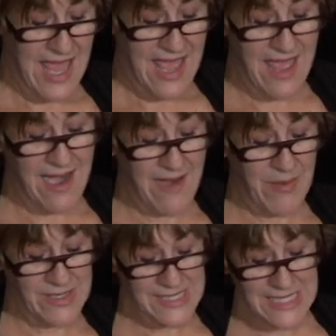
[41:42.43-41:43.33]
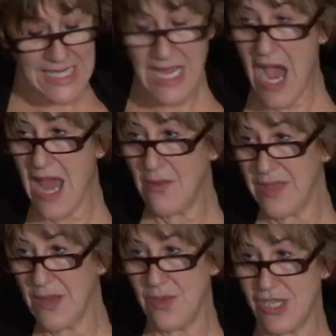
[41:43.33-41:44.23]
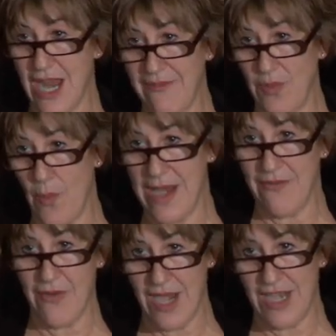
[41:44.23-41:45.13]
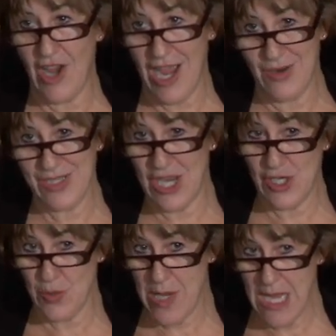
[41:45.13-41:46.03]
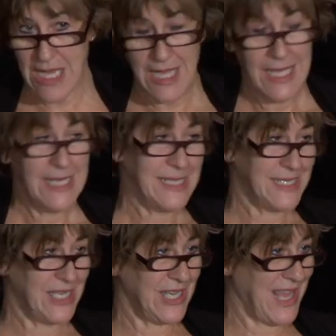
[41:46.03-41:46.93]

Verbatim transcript: And personally, I don't think we should have to wait for an entire century to